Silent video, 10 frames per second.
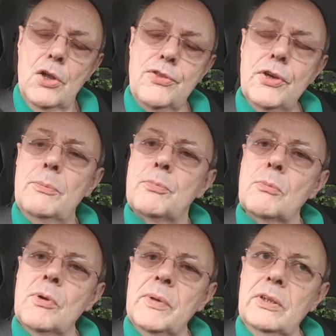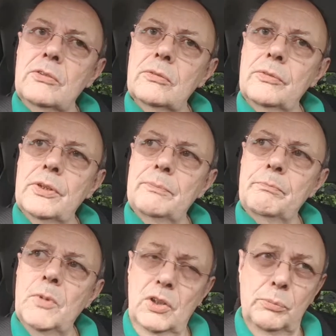Third problem is that
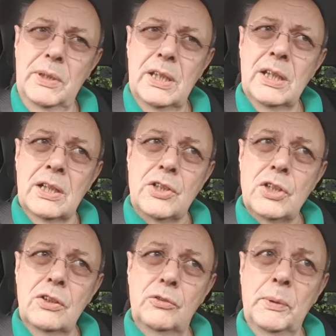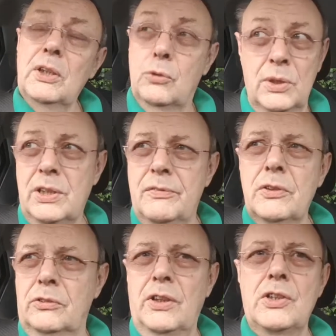I speak English. I speak
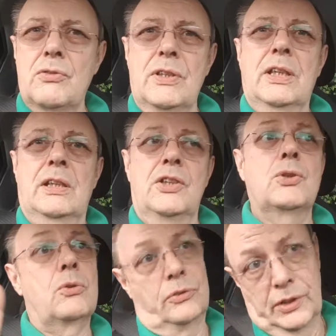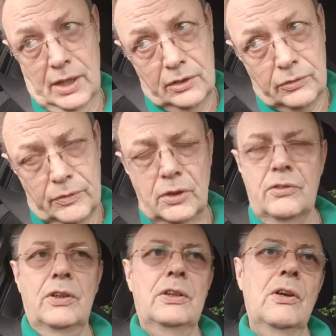21st century English, or as the case of
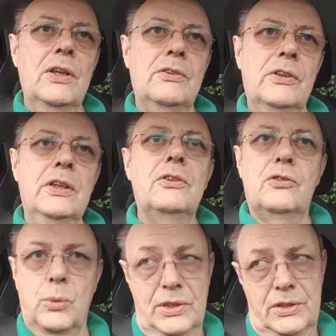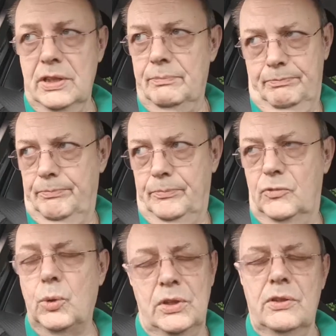1990, 20,
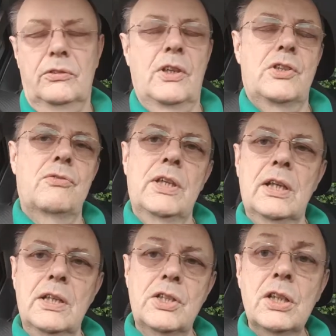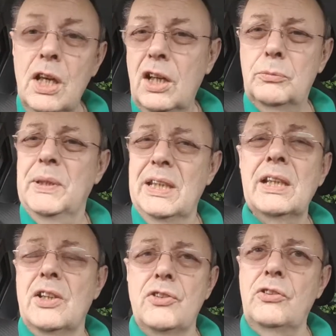20th century English. I speak
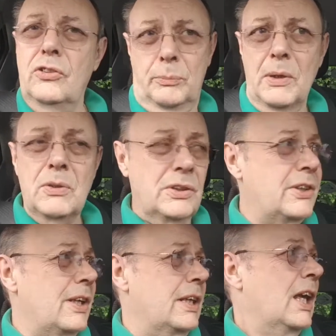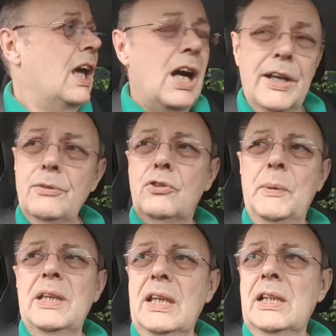English as it's spoken today. I don't
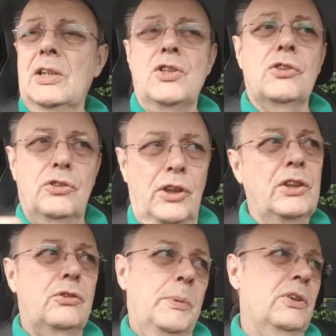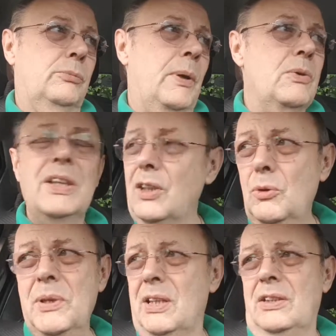speak English as Shakespeare spoke it.
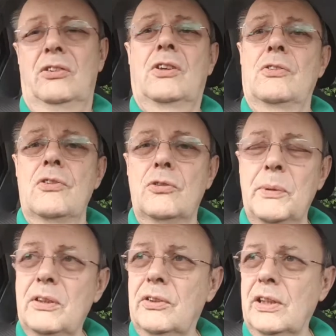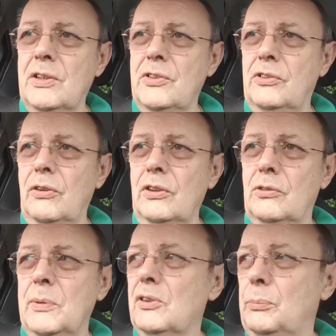Nobody in this country speaks English as
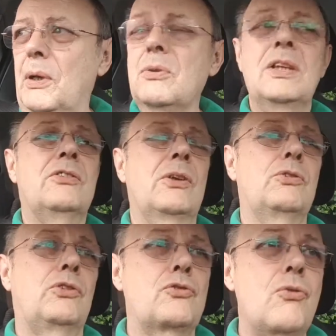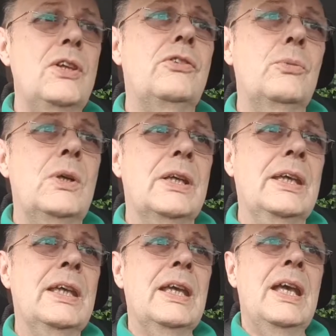Shakespeare spoke it. So straight
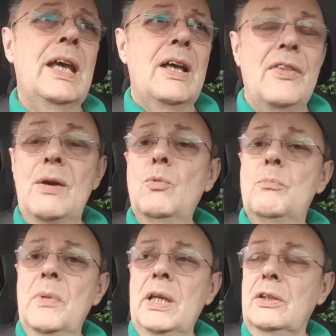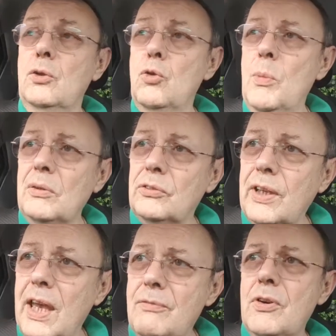away, that would mean that almost
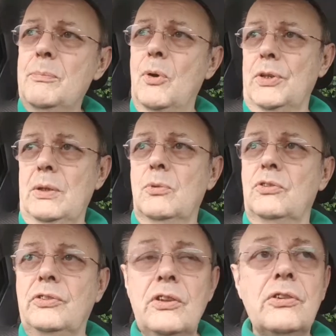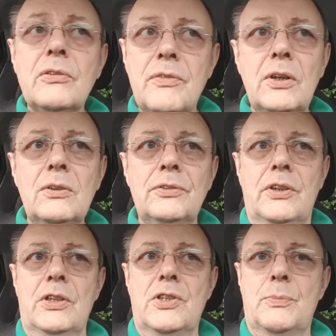everybody was
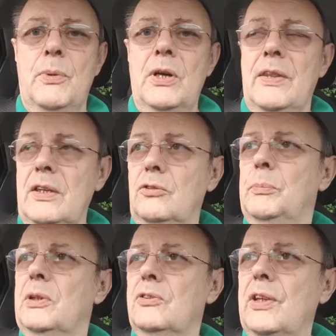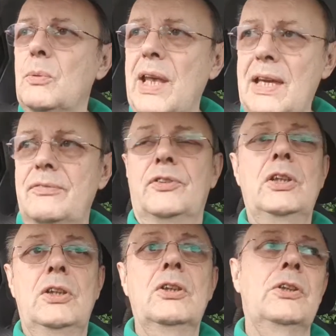disadvantaged by this because they would have to
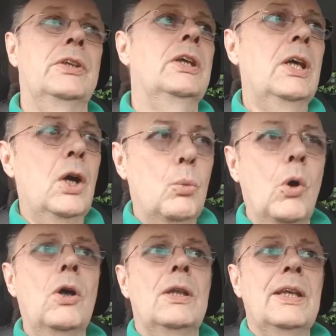learn what